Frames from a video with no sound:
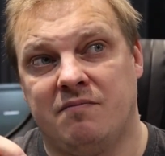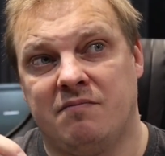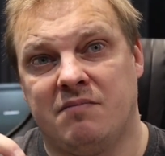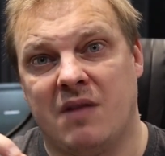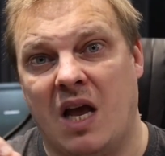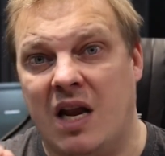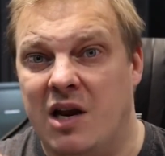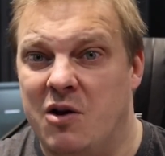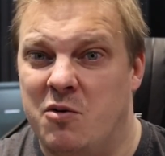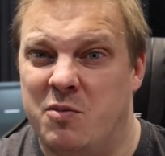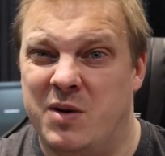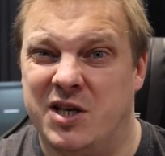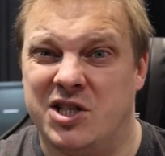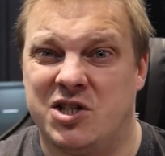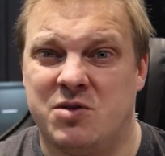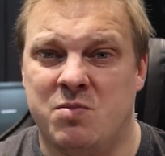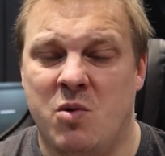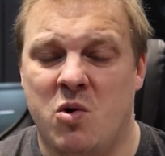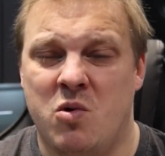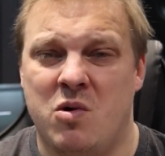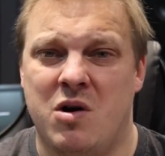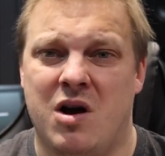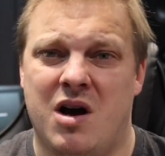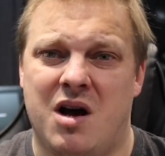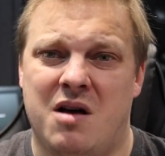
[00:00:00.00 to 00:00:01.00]
little bit
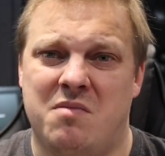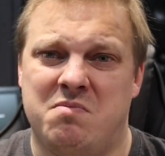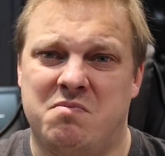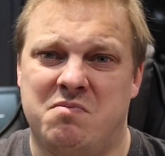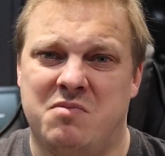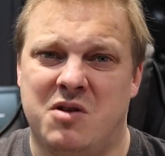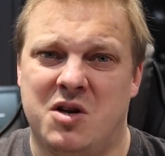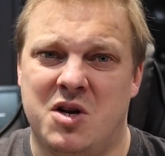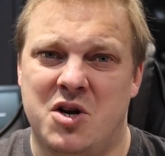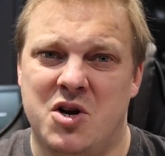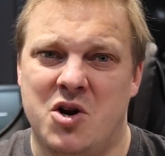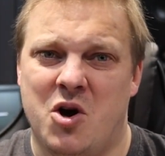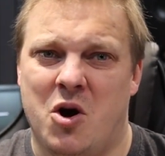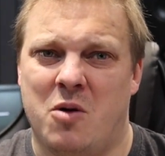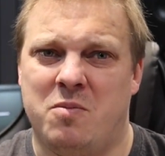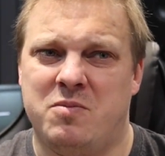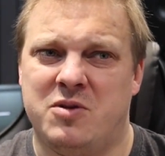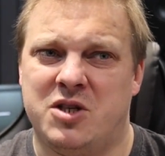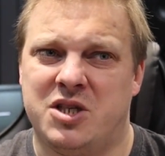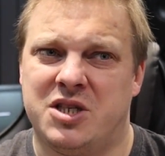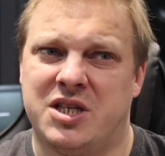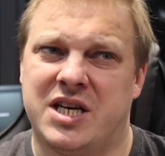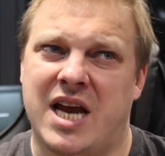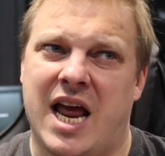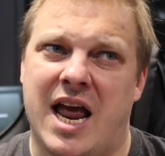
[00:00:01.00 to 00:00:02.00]
smaller. The
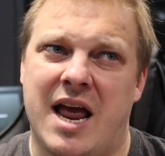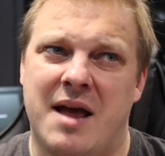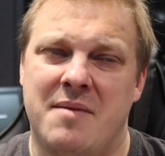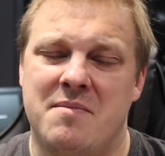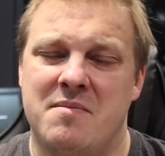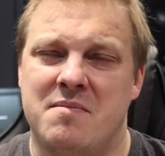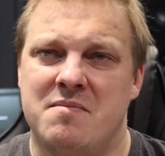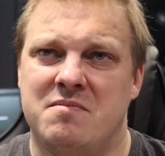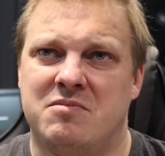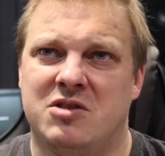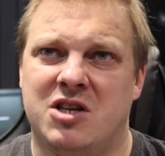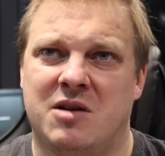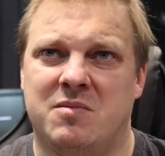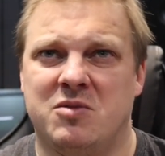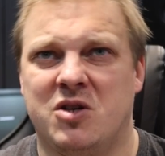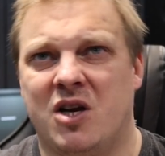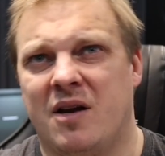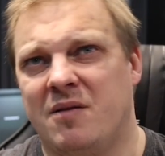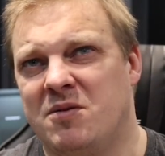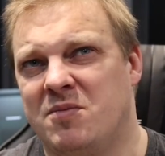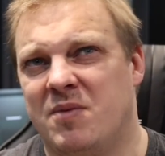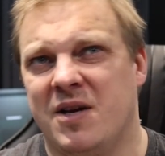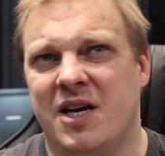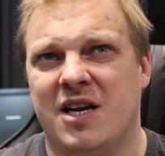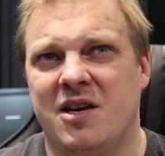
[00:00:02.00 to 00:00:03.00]
knobs can
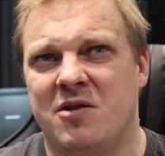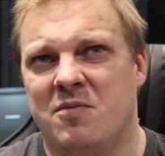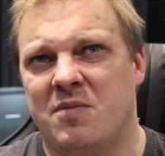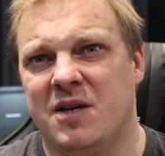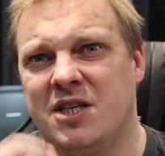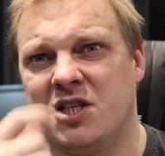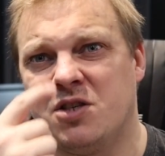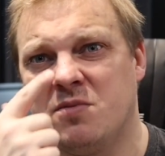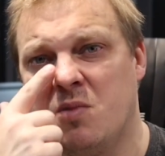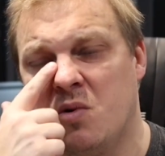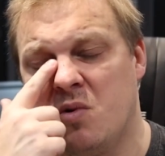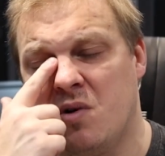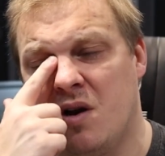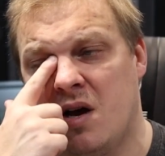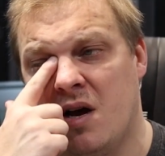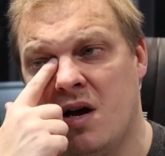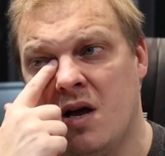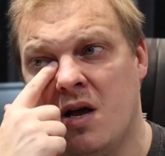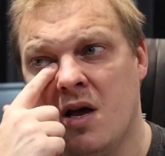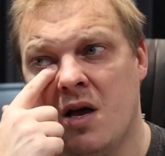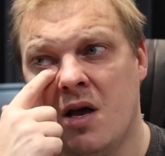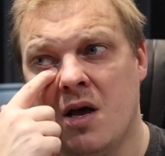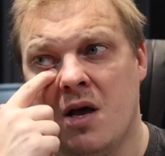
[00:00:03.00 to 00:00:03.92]
sometimes be a little bit smaller.